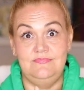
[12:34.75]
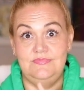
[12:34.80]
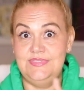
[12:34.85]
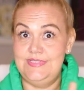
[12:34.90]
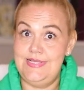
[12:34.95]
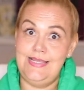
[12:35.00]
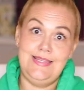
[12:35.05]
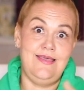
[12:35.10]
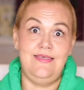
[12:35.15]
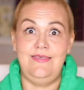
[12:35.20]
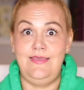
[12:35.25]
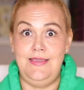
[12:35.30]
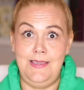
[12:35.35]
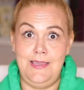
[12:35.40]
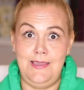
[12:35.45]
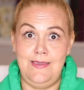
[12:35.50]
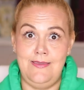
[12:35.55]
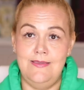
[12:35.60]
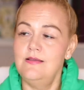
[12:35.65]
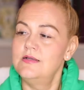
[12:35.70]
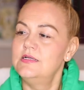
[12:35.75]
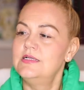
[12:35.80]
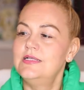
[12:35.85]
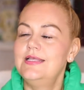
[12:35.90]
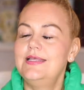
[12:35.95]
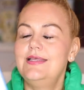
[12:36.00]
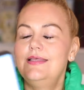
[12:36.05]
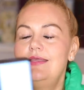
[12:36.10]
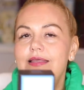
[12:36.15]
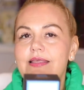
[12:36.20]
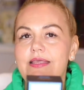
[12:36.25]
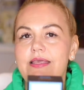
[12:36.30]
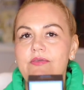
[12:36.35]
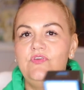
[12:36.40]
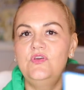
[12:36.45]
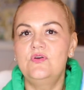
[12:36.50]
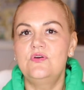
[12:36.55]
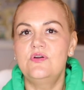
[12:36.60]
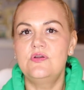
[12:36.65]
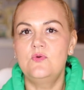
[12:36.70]
say nothing, yeah?
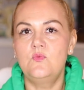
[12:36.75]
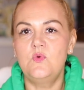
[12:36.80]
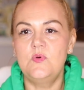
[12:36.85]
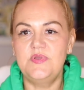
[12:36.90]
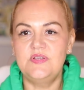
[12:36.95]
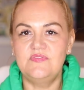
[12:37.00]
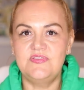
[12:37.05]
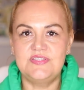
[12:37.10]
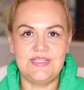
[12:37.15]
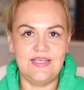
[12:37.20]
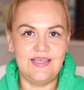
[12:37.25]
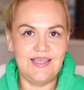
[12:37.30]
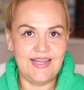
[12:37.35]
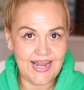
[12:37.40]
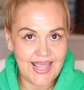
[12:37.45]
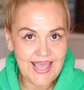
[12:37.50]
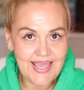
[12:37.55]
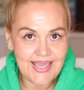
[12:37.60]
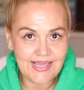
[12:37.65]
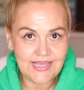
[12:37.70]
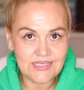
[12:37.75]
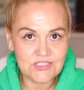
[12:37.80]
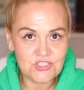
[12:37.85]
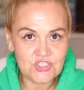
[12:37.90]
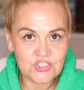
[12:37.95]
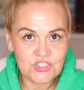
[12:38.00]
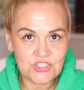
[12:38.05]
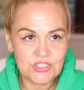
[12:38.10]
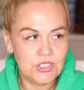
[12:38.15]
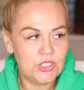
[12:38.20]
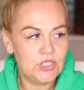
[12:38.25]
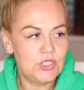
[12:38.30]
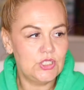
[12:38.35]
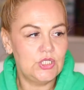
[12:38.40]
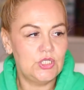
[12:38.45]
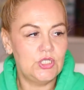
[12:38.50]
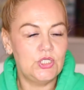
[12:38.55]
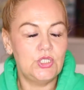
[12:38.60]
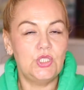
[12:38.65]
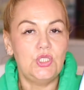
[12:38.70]
If you are a woman of a certain age,
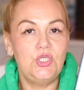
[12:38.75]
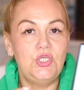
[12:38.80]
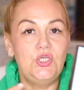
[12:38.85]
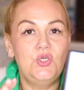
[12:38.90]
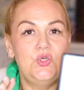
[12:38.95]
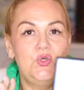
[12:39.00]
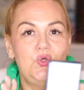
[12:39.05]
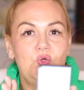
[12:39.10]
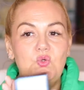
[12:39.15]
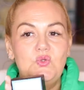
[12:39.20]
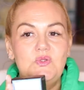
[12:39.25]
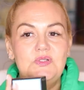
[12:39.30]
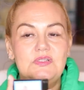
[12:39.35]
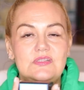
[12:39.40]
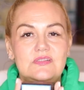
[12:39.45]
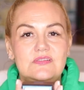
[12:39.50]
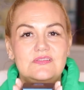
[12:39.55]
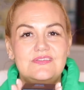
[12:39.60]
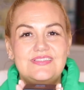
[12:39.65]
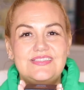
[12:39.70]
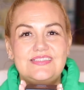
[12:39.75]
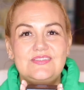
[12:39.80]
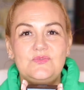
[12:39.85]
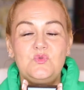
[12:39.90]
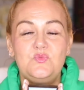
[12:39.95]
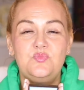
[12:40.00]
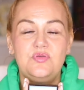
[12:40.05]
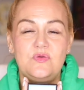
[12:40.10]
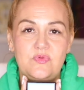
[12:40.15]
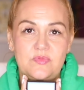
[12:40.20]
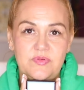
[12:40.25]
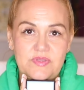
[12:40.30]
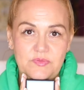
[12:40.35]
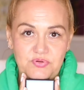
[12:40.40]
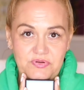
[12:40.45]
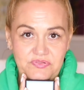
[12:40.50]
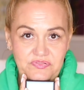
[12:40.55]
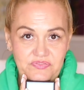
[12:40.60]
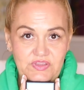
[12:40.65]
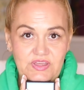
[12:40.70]
you will probably
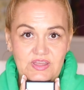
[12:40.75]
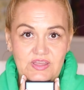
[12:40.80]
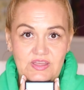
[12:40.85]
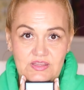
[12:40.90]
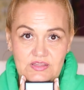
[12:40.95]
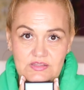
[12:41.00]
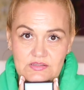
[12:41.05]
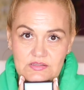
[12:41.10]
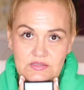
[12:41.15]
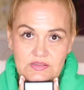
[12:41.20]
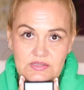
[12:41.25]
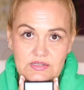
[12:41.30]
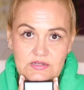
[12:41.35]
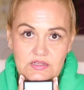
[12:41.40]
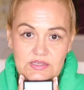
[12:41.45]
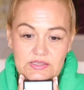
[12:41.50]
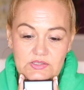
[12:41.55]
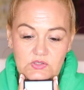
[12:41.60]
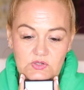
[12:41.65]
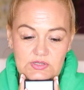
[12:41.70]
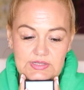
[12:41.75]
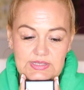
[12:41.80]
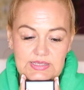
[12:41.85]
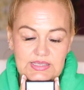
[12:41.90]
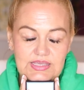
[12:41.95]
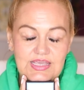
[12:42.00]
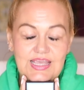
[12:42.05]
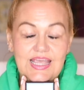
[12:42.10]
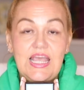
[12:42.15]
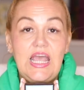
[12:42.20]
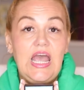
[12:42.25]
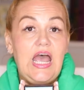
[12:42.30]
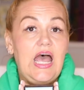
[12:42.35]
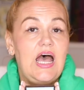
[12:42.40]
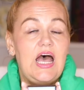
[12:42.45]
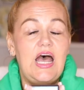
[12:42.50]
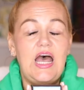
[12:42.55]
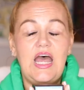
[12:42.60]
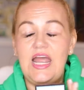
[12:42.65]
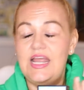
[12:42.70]
prefer the glycolic.
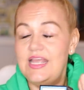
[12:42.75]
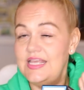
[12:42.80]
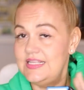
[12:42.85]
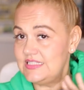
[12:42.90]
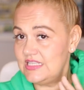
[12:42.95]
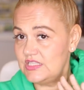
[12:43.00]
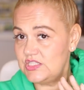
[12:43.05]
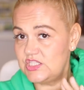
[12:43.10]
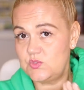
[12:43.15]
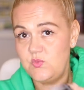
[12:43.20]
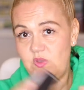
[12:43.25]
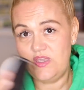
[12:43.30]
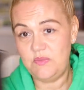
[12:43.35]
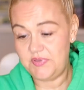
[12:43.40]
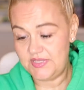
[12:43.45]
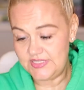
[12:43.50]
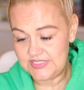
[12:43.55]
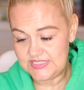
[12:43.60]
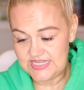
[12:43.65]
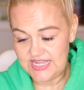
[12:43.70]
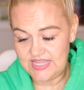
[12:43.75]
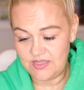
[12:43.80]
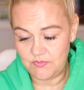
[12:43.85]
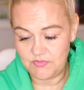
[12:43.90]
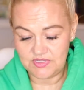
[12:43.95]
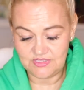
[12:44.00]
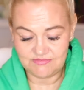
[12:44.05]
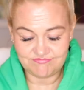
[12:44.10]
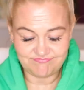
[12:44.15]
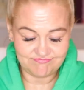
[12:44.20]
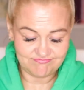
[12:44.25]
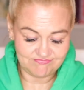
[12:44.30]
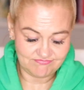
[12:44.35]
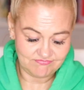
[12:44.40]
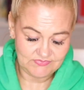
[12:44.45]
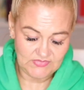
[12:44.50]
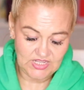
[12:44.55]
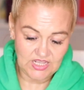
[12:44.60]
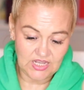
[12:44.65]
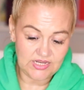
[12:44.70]
It's a sweeping statement.
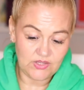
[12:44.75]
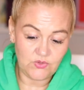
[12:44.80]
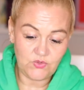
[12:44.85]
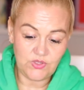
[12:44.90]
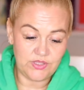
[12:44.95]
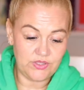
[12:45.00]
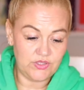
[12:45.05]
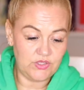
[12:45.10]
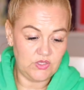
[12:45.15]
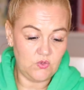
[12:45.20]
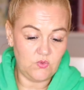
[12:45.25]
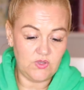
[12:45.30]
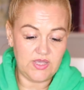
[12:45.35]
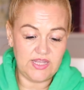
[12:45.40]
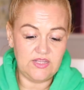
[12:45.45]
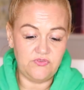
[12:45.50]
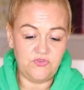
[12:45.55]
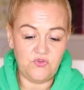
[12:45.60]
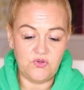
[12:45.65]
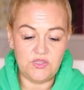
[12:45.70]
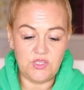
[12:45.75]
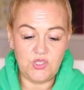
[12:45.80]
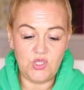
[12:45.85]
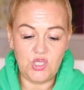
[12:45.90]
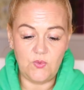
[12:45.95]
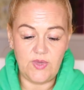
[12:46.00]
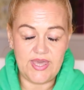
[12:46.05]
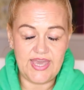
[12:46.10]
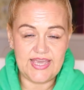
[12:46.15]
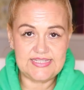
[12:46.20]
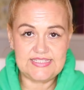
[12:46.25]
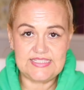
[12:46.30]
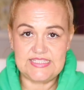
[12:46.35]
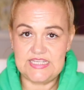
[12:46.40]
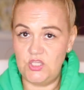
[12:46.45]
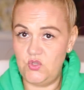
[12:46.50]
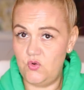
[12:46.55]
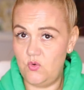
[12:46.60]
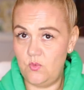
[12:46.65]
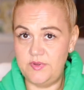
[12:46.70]
I don't know. And if you're in the US
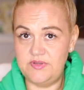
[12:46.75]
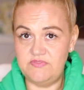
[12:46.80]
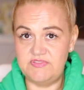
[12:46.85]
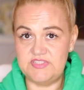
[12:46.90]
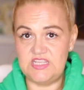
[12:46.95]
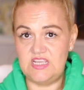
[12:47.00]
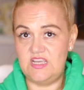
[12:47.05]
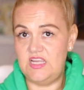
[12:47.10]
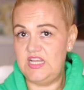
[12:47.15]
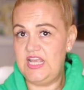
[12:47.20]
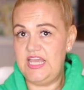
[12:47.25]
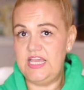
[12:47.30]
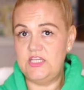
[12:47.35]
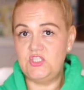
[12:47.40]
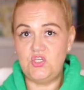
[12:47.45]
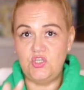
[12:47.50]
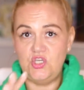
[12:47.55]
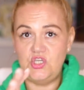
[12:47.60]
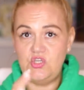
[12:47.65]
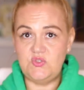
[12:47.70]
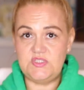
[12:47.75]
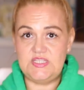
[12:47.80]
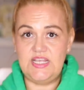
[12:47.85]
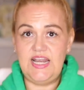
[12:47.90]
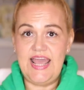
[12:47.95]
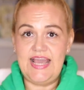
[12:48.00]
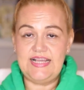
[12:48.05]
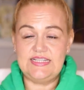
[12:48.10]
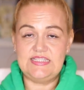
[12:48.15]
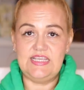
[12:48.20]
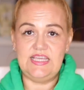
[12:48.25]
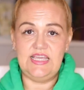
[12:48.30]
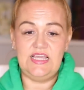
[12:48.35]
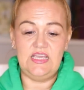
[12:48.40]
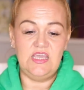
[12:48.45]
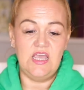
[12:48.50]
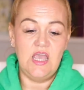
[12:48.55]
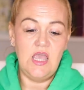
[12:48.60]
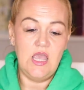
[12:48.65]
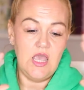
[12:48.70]
and you're a woman of a certain age and you use the
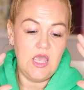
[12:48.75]
lactic,